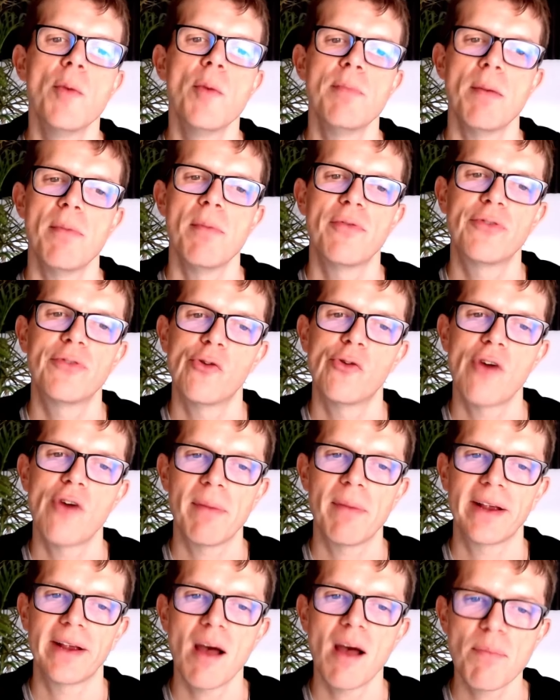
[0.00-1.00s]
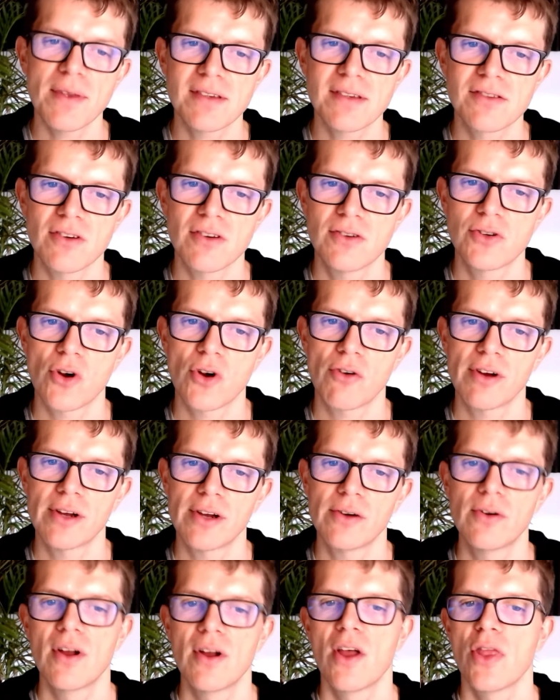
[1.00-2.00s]
But before wrapping up this
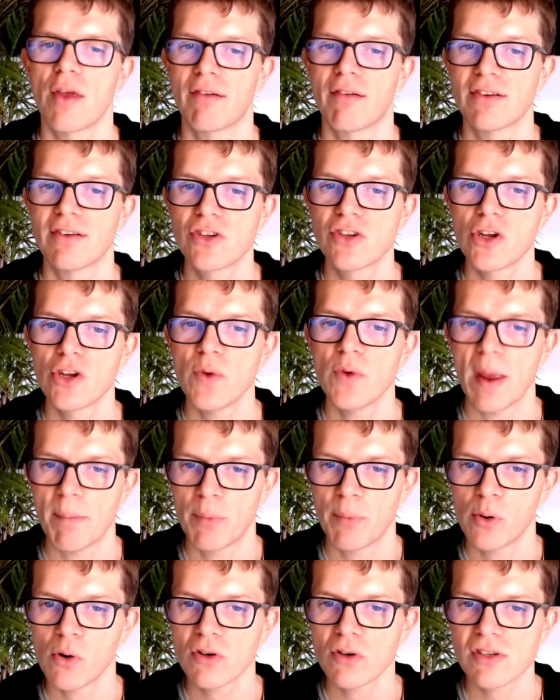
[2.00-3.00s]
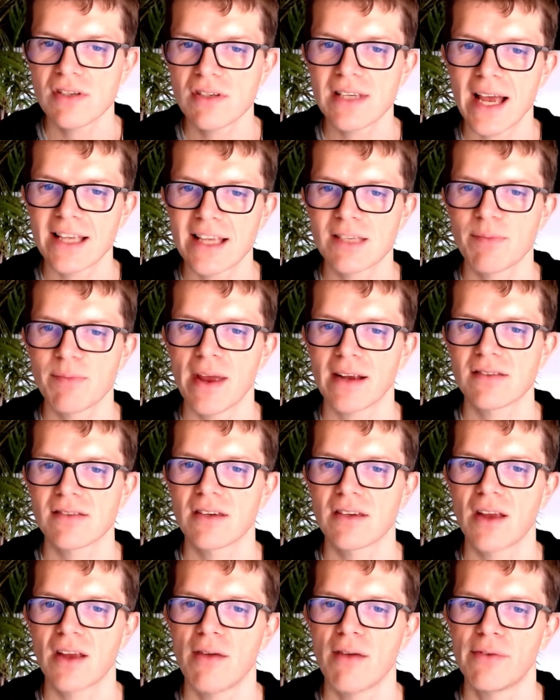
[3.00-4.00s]
tutorial, there are two important aspects to
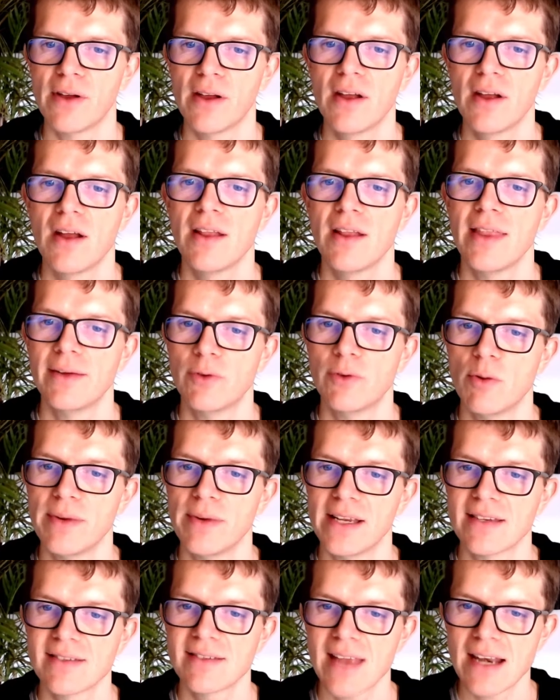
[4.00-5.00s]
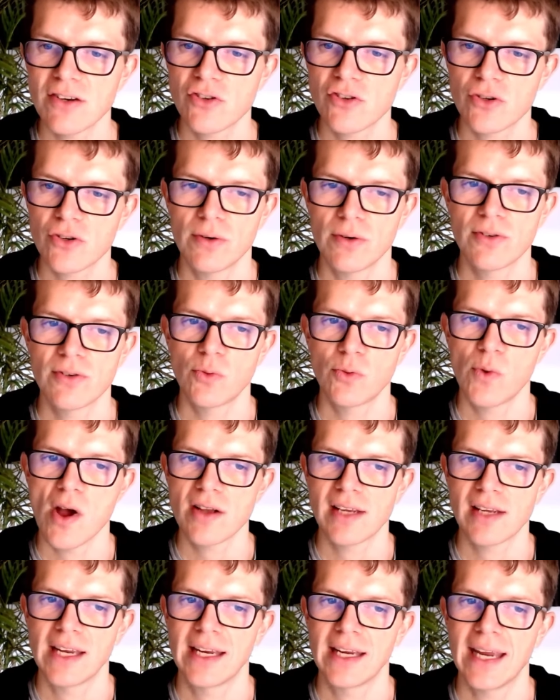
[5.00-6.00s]
cover that will be essential to
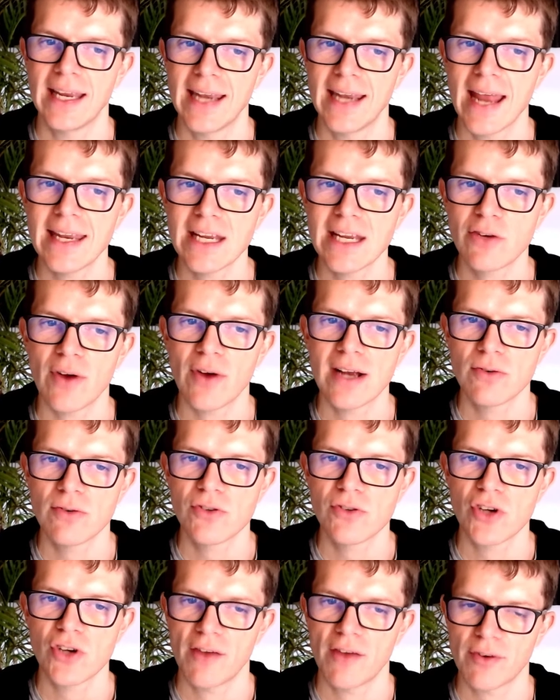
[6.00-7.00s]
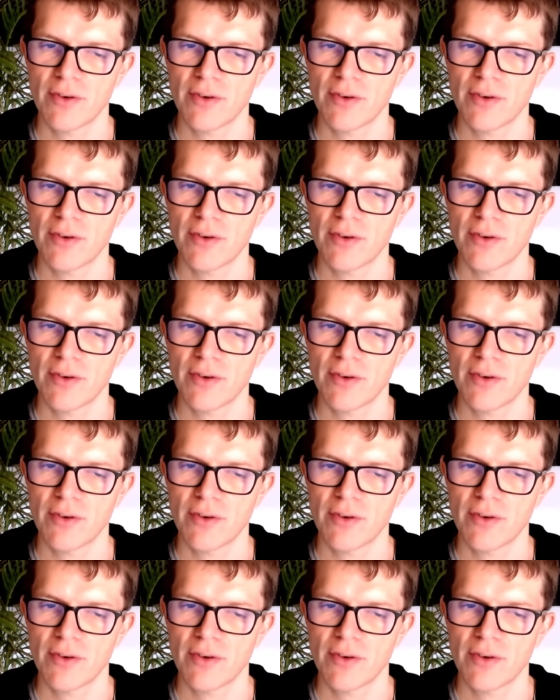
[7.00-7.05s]
working in any Gradle Java